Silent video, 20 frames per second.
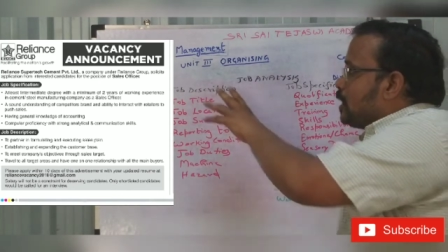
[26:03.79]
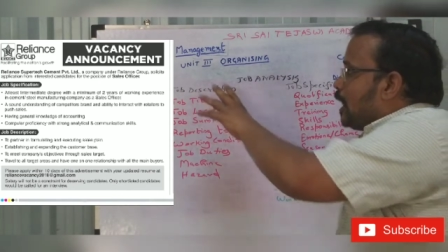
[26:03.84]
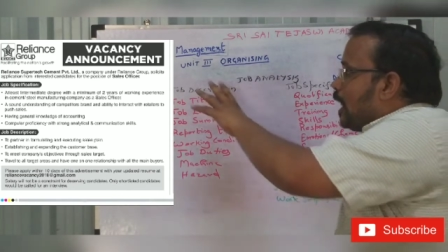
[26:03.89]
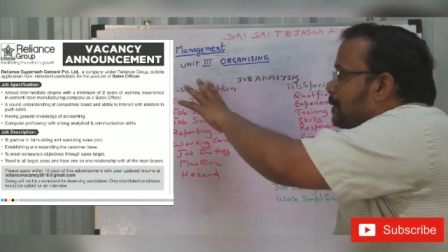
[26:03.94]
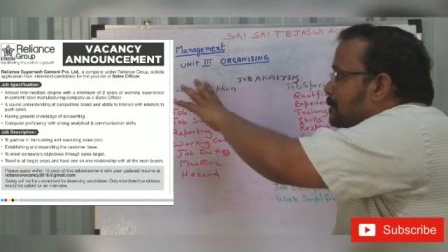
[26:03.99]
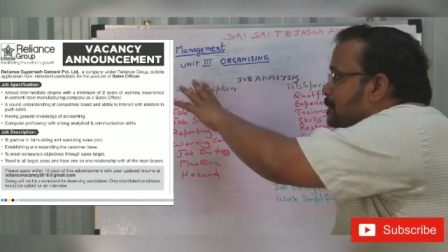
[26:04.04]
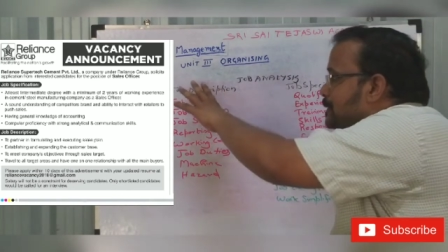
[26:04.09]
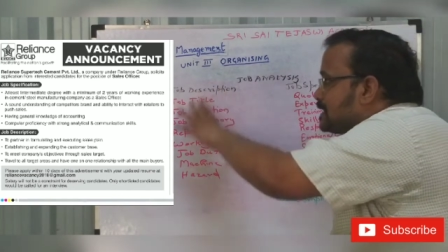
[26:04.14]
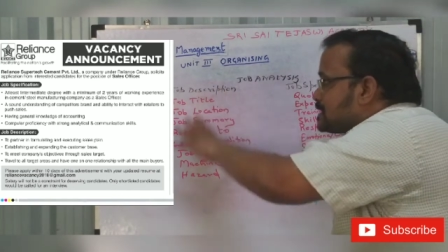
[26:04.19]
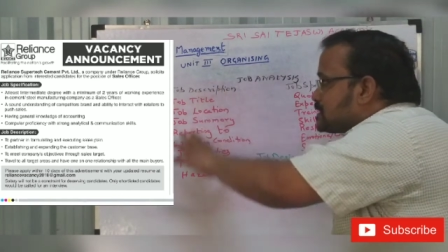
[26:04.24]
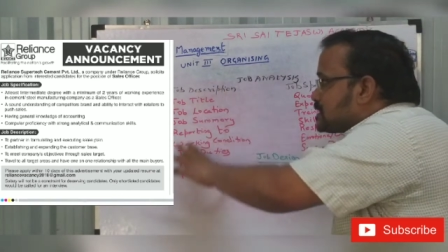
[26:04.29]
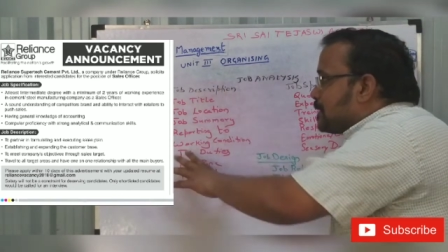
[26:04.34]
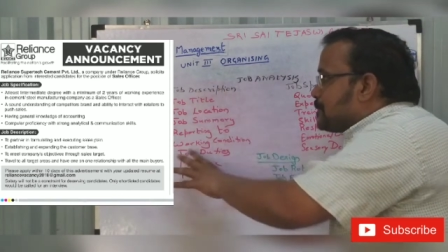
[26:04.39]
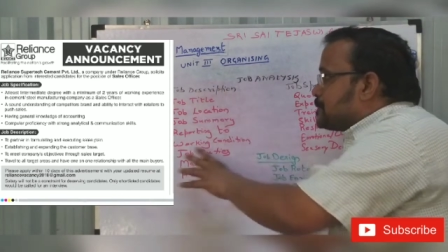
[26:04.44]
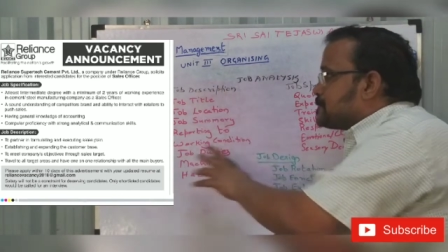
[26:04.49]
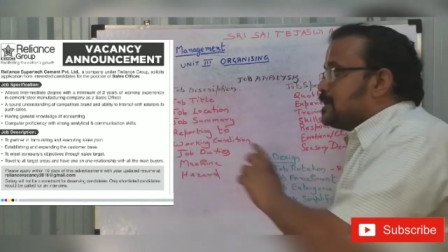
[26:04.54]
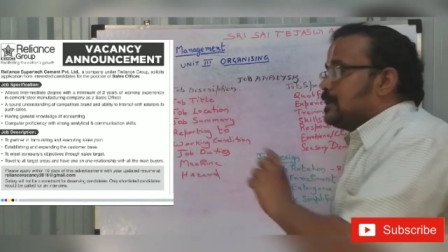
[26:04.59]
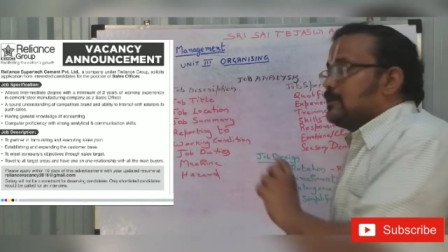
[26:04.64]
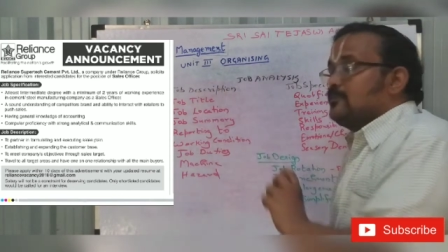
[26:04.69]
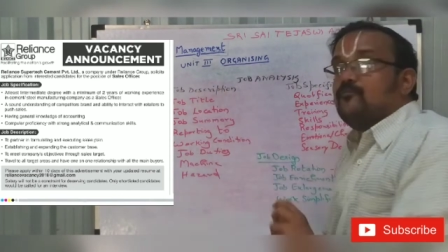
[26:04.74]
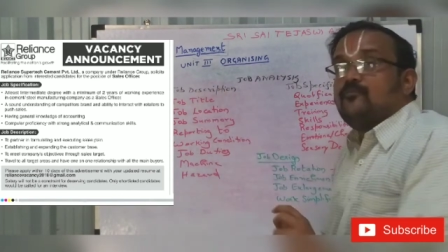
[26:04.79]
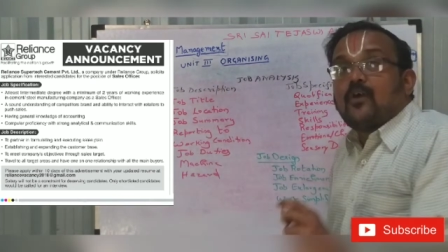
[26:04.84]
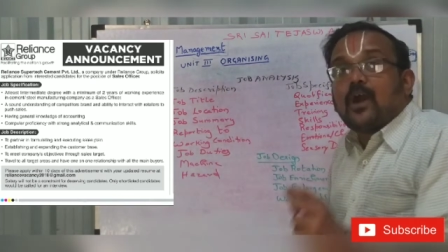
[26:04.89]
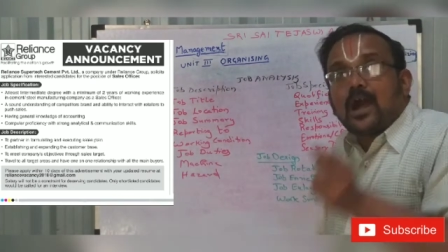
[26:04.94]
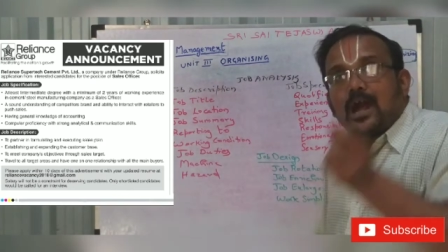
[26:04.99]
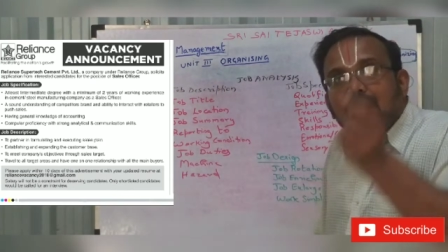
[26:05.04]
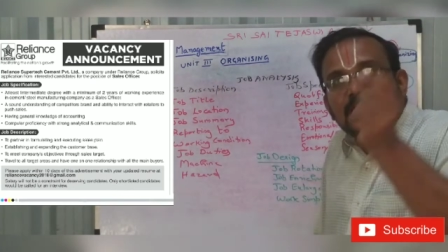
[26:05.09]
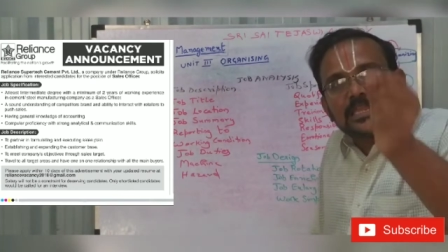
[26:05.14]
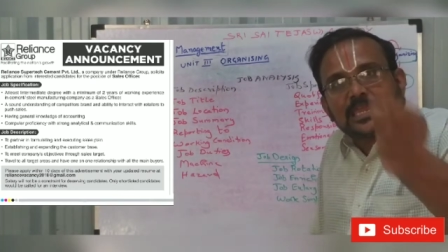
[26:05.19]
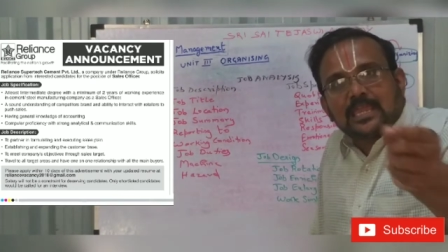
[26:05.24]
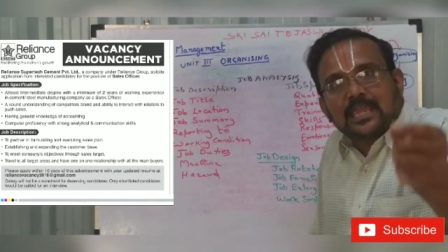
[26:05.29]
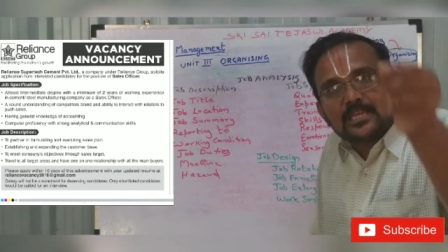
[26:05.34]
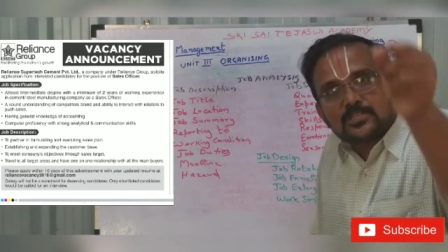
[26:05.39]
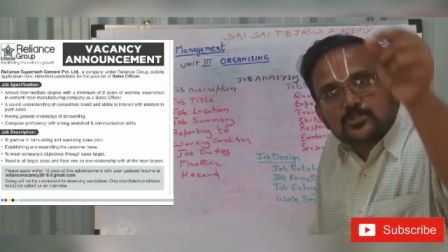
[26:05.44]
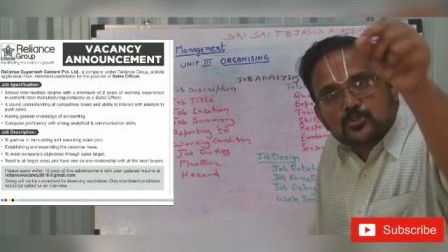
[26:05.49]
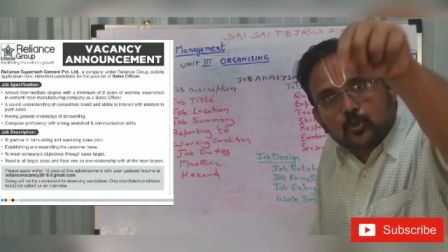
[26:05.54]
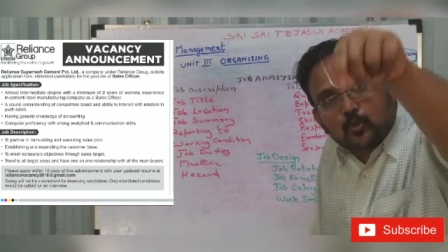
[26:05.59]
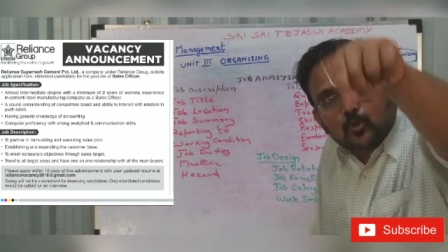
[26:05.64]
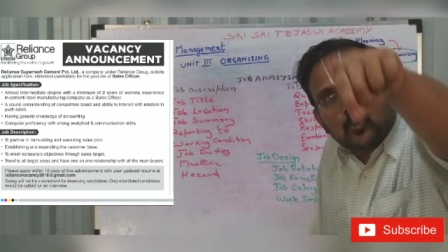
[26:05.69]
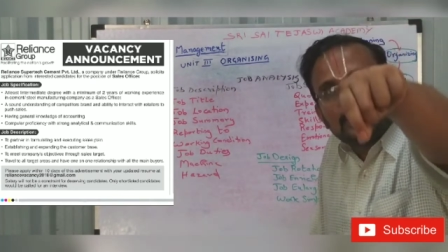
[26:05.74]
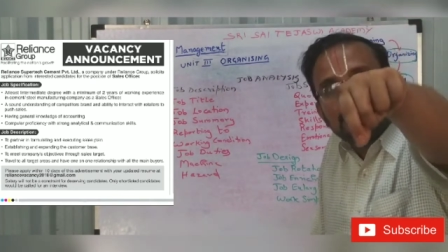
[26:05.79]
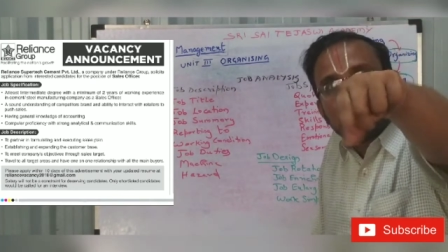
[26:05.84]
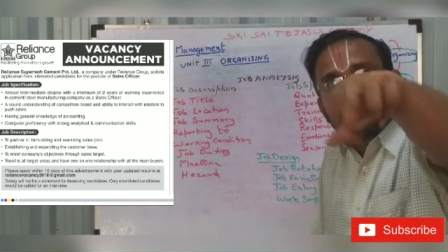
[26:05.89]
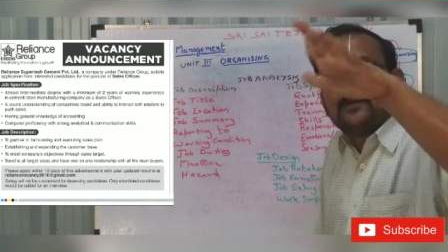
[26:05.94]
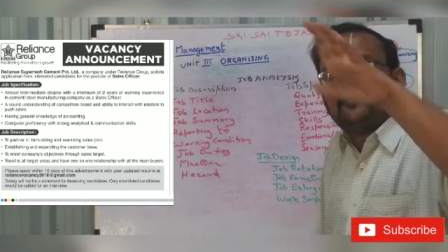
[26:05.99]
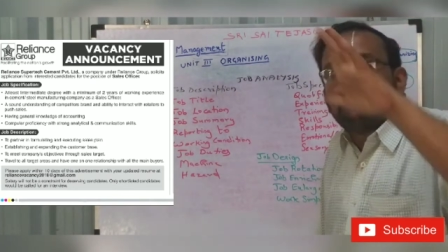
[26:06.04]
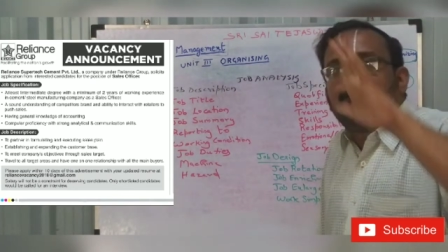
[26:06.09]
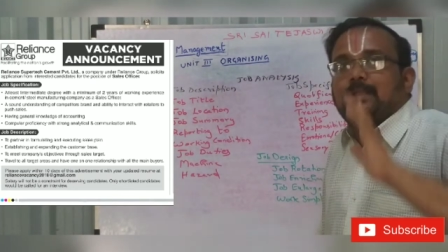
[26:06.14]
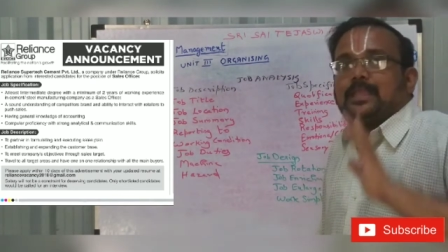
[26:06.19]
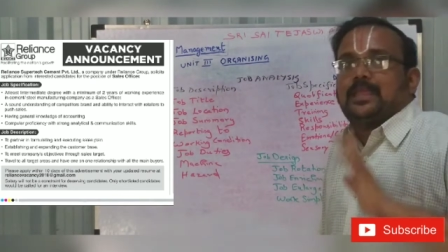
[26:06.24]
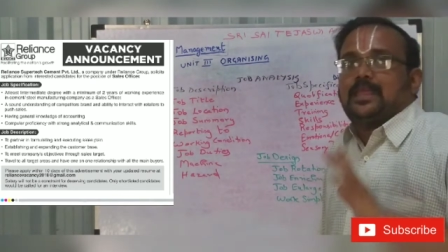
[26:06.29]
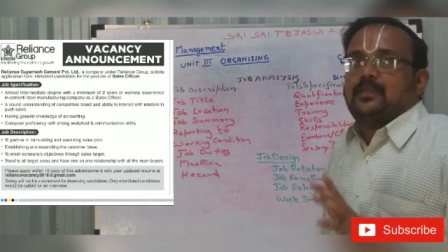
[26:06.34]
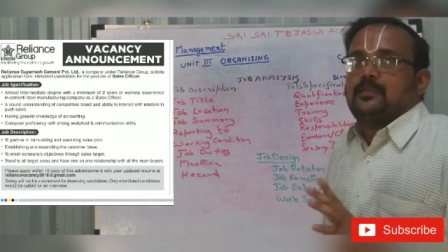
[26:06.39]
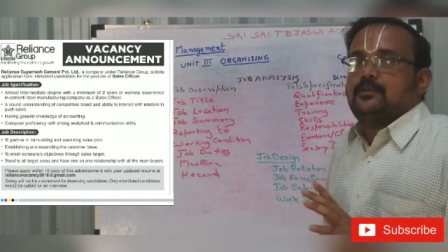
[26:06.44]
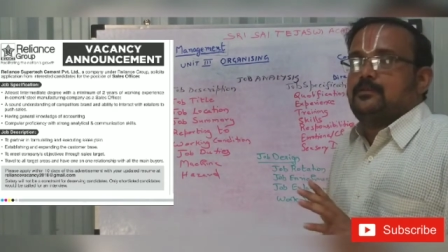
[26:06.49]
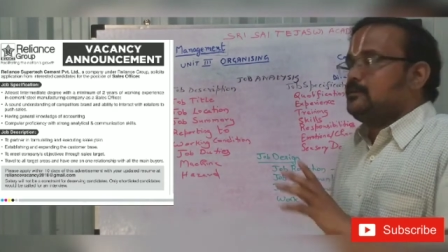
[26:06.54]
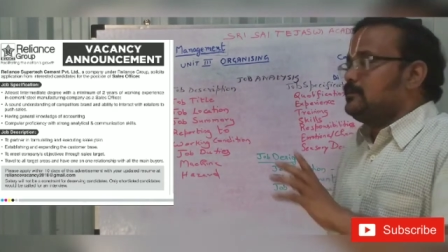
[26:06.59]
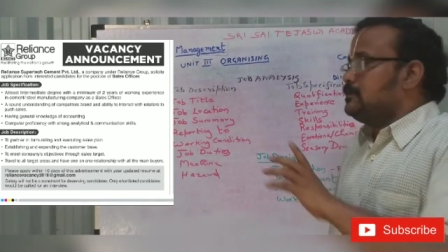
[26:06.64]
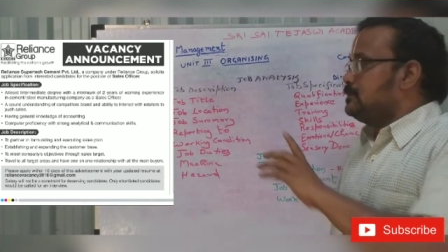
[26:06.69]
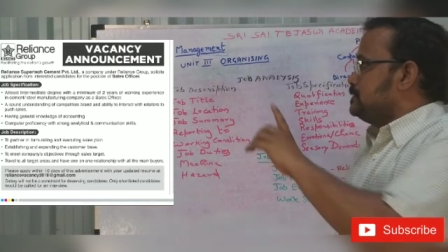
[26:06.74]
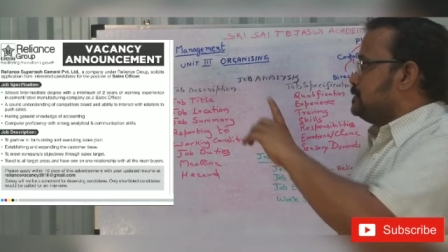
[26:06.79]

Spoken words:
Job description. What he has to do in the company.